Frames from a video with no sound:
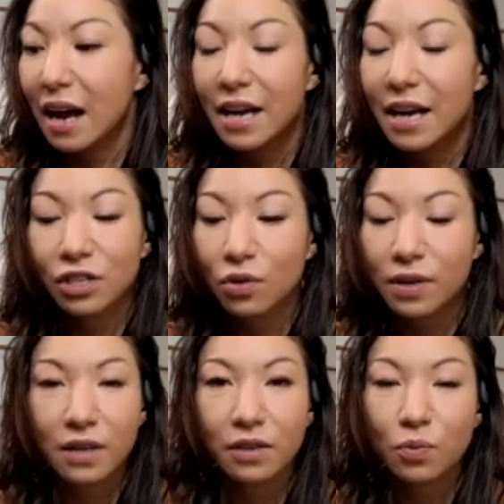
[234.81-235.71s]
Yeah, I just
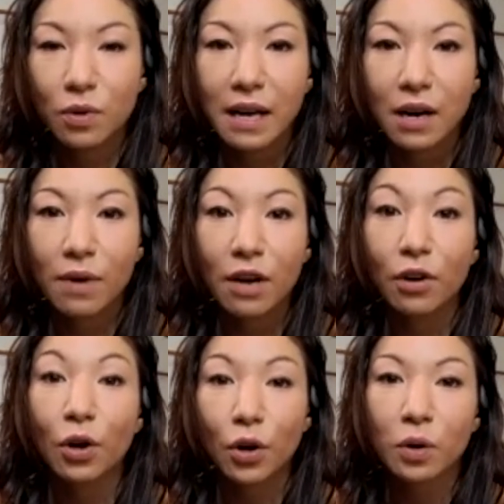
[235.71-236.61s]
created this workout around
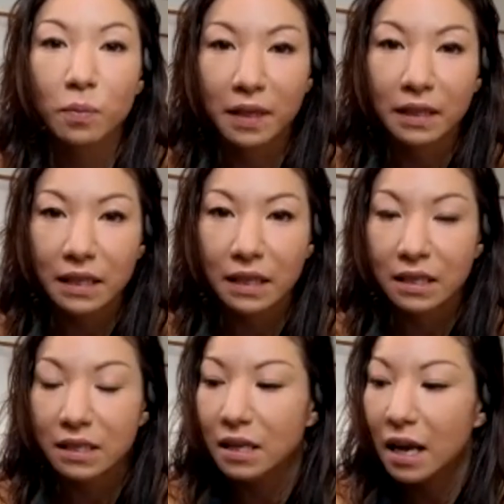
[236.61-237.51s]
her abilities.